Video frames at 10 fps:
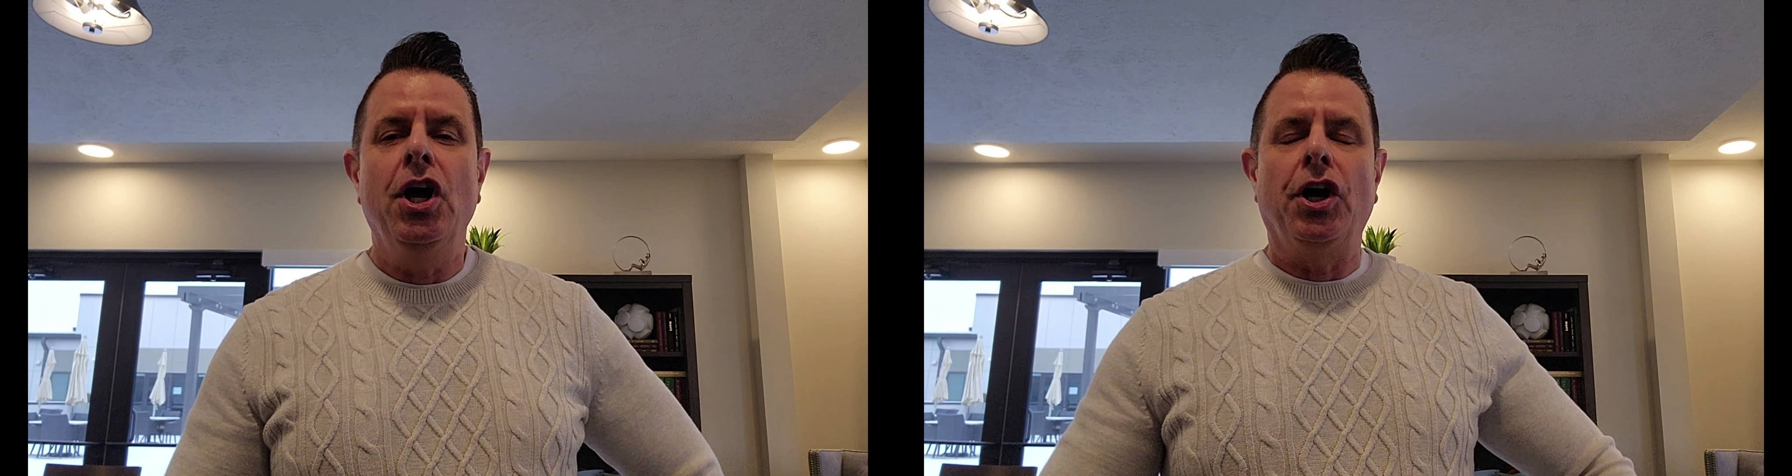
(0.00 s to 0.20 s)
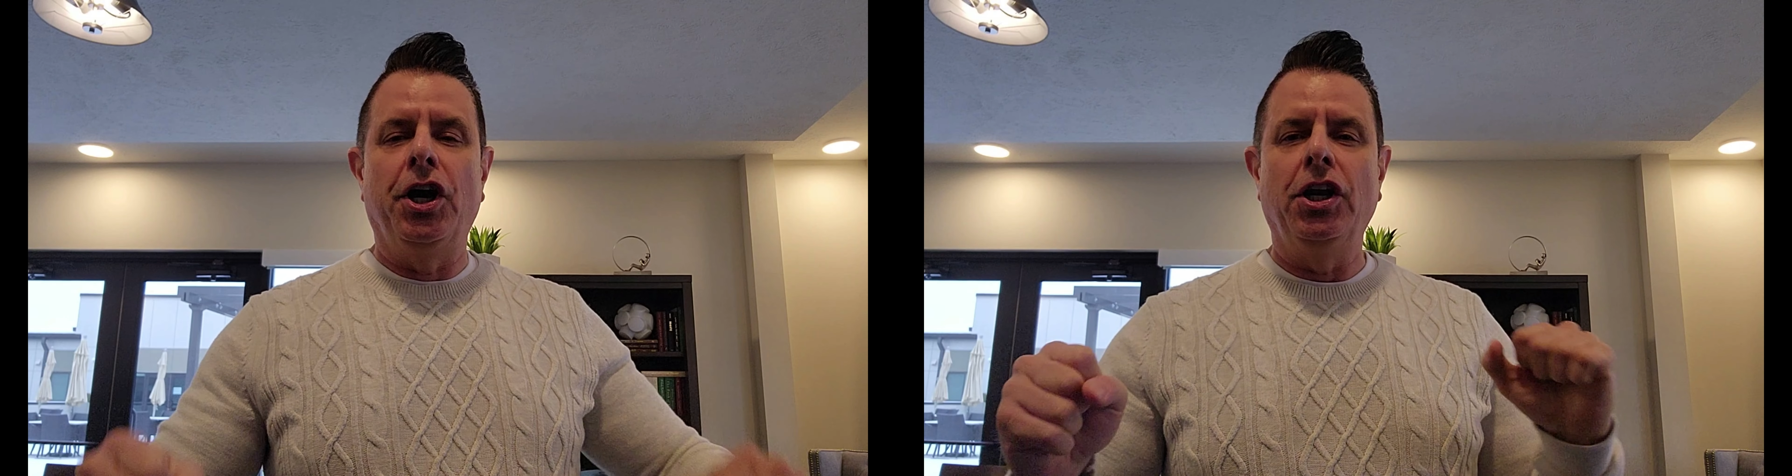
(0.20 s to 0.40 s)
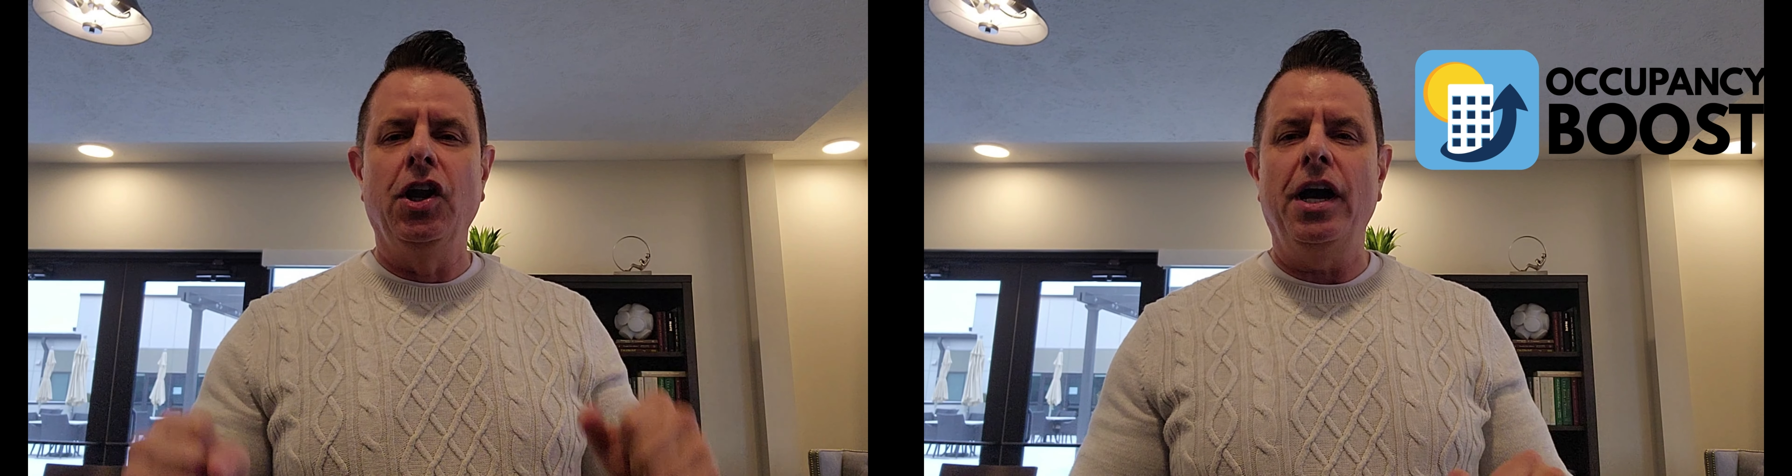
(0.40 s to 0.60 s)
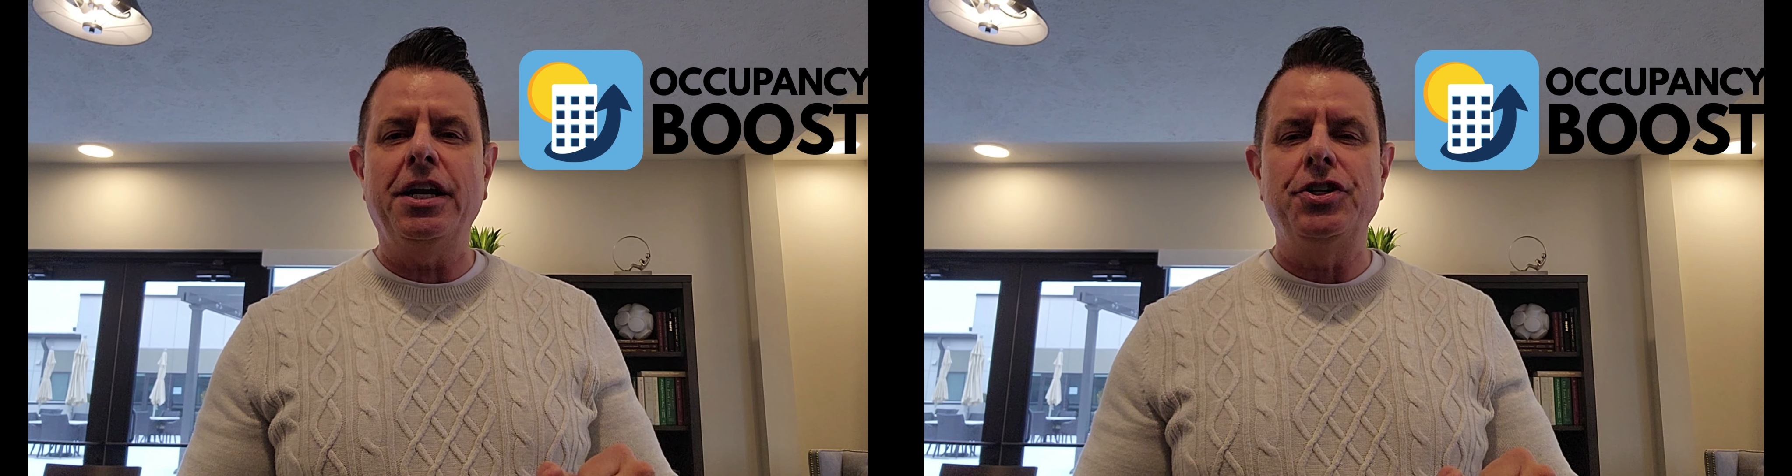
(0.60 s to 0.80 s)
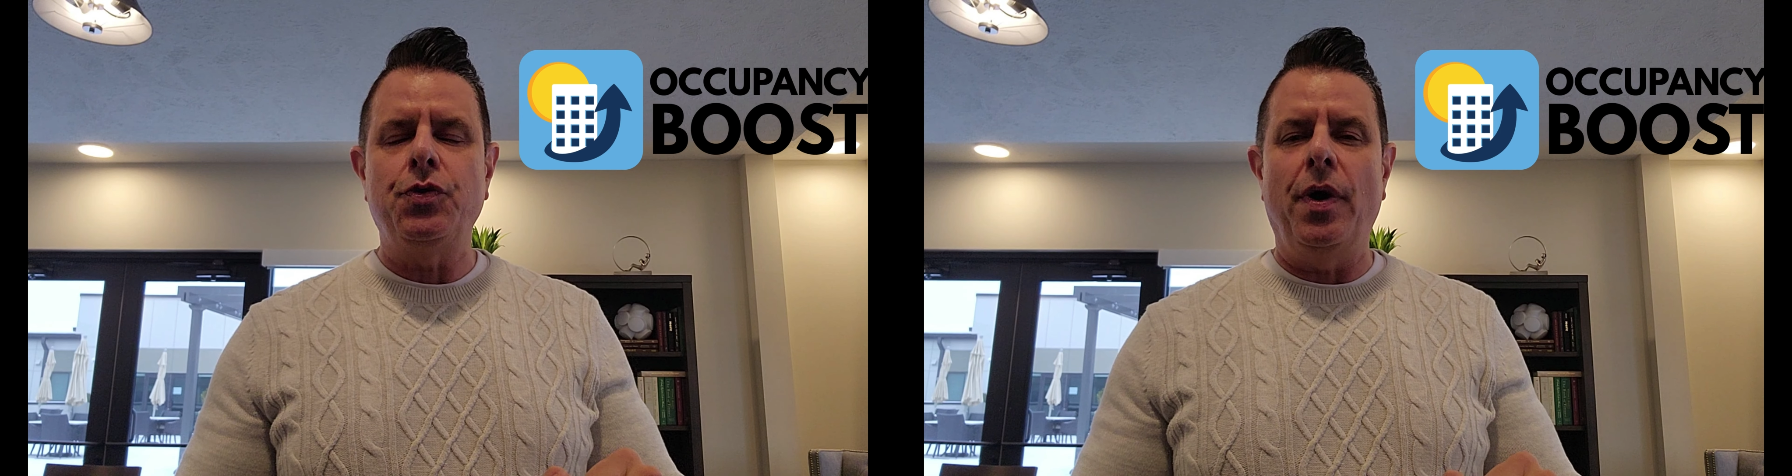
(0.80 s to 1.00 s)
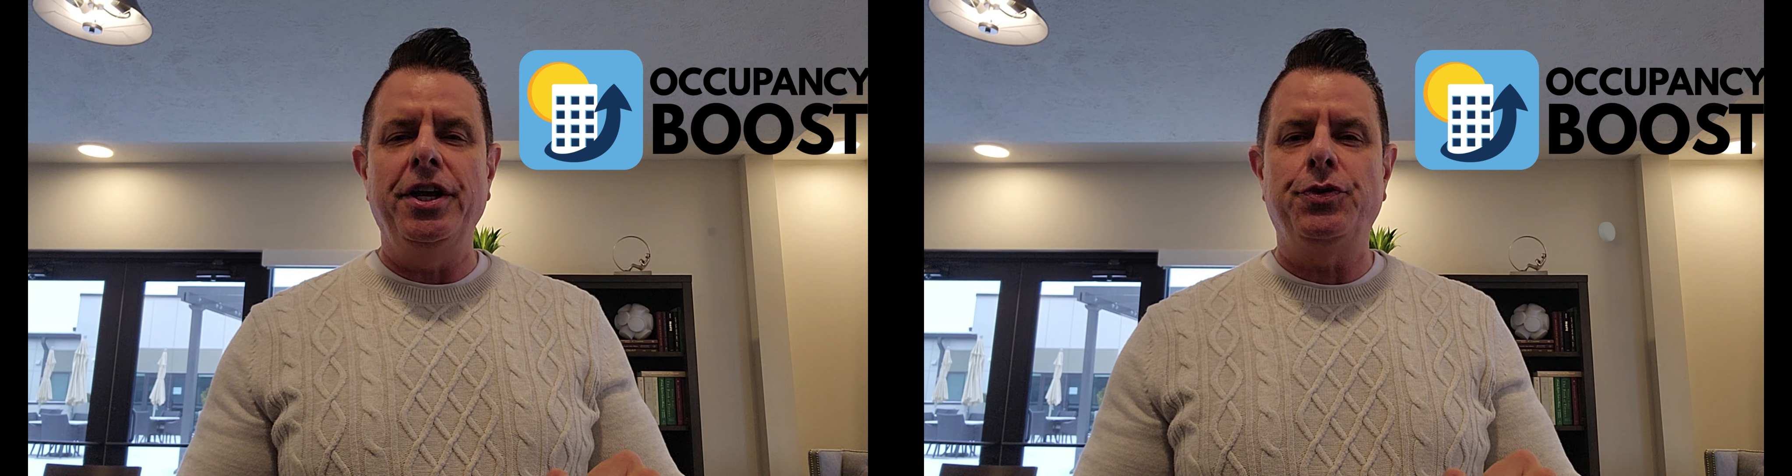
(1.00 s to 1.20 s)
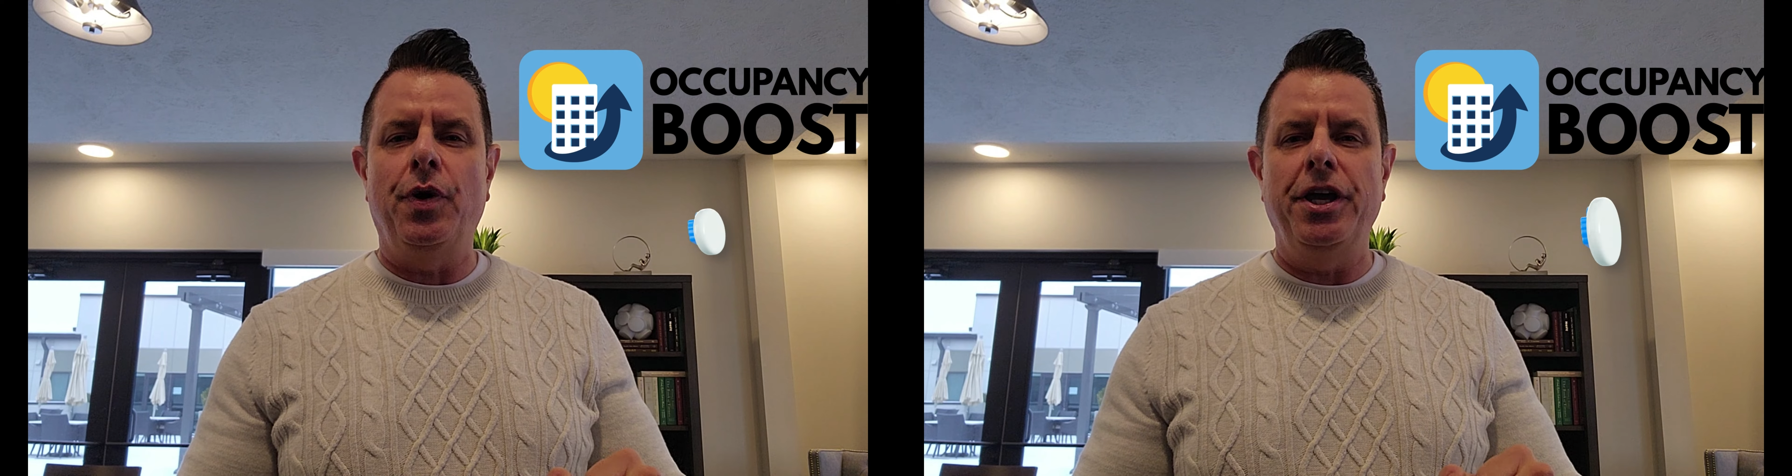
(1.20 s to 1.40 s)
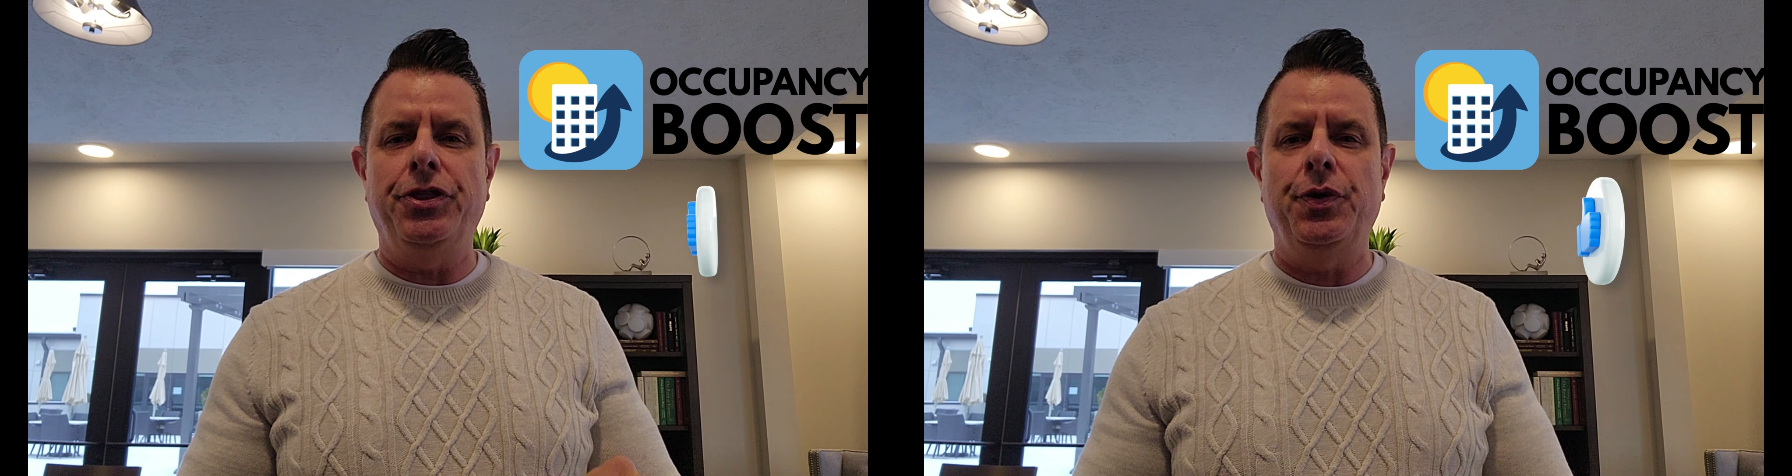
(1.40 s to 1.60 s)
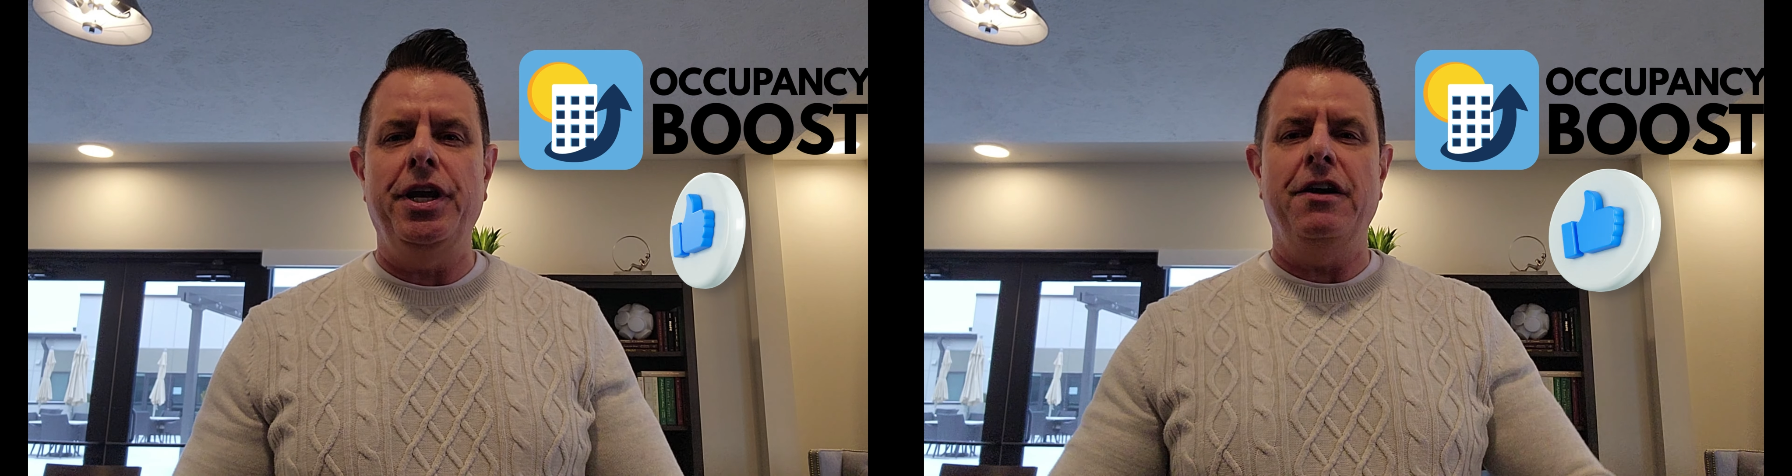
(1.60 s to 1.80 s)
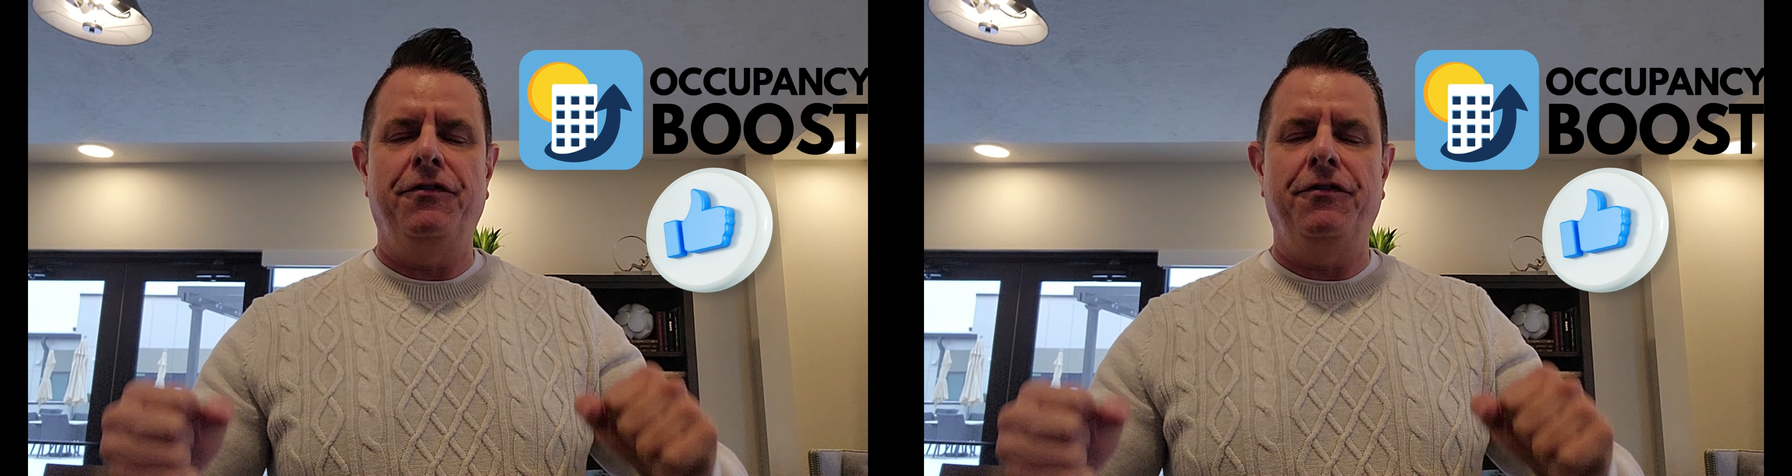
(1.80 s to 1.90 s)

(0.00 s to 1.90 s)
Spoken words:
Good luck in 2023.